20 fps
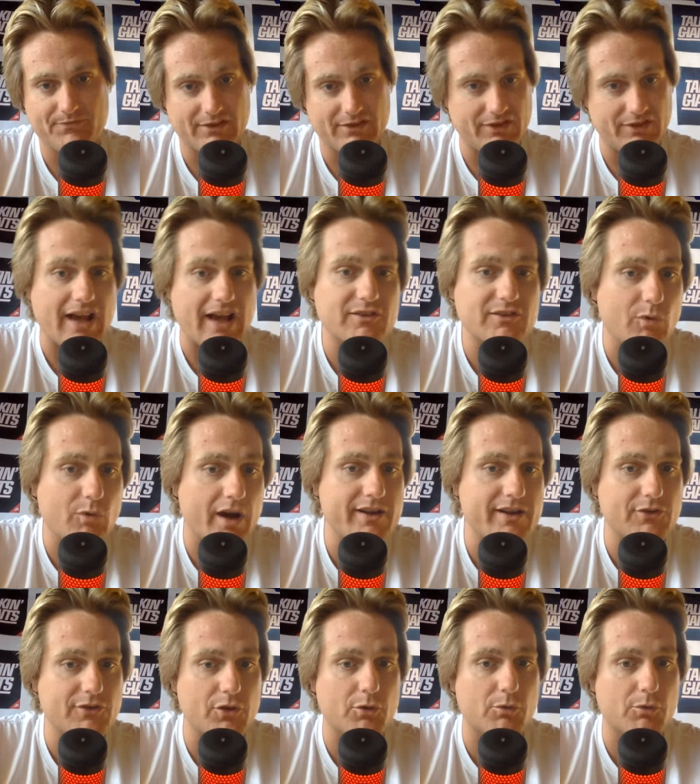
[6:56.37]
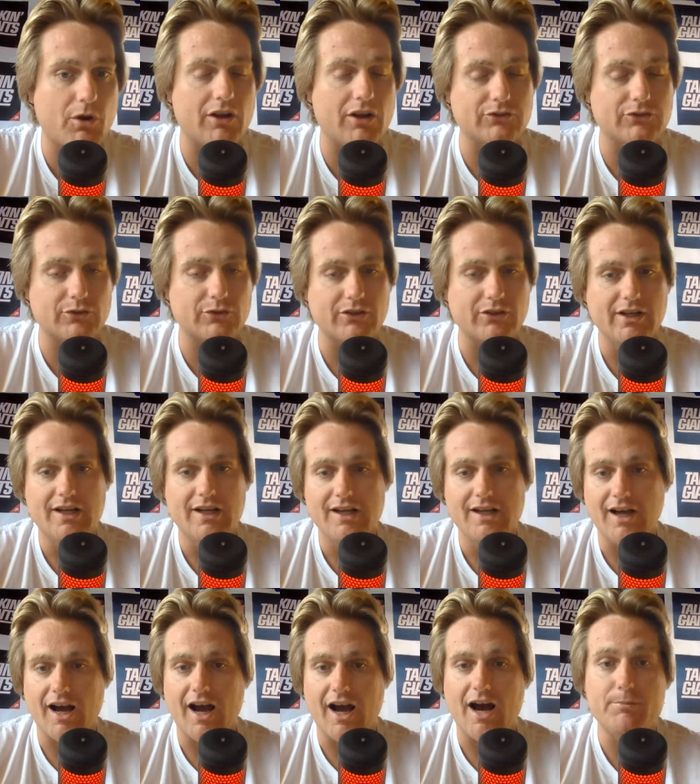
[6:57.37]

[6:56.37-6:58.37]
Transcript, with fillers: That's why he's on the roster, uh,